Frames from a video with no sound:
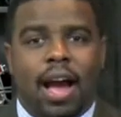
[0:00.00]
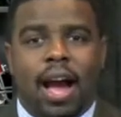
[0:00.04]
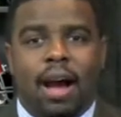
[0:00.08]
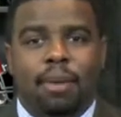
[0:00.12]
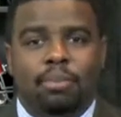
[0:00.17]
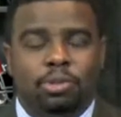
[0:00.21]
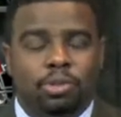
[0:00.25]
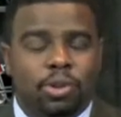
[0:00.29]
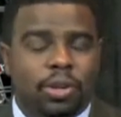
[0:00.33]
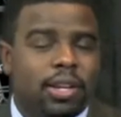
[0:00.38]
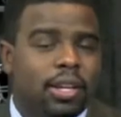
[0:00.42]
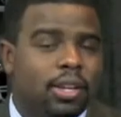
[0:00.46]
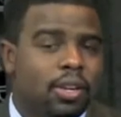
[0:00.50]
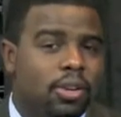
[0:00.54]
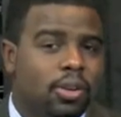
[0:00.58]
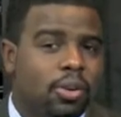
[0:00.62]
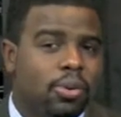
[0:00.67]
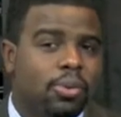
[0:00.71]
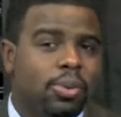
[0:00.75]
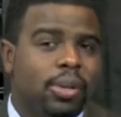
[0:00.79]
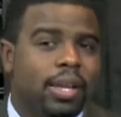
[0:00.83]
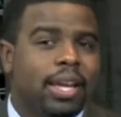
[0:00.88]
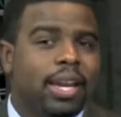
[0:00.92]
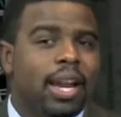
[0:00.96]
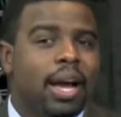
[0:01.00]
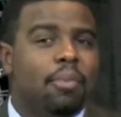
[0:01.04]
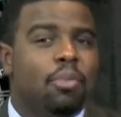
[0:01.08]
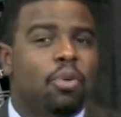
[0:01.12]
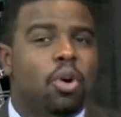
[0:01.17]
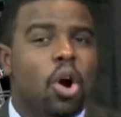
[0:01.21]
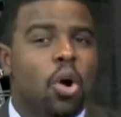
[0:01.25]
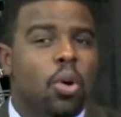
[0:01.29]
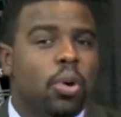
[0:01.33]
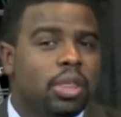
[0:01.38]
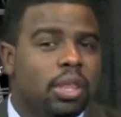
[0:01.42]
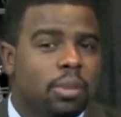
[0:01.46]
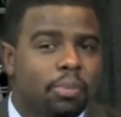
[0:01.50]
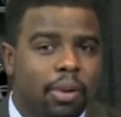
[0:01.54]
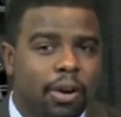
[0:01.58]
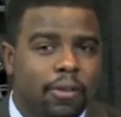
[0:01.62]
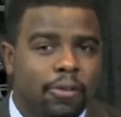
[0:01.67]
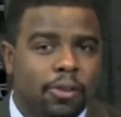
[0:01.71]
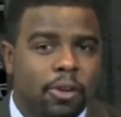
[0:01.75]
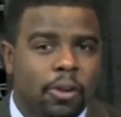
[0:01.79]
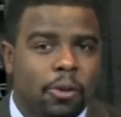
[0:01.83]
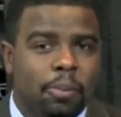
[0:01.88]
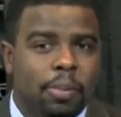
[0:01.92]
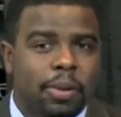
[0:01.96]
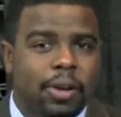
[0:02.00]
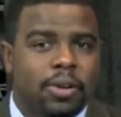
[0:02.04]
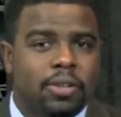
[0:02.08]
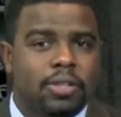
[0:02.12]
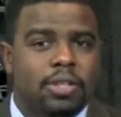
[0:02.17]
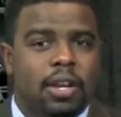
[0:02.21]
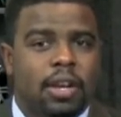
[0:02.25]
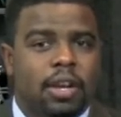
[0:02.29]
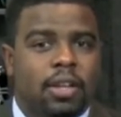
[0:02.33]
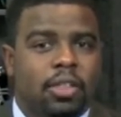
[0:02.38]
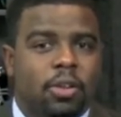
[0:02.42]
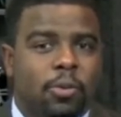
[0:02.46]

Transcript: I'm drinking the Kool Aid. I'm going with the Buffalo Bills.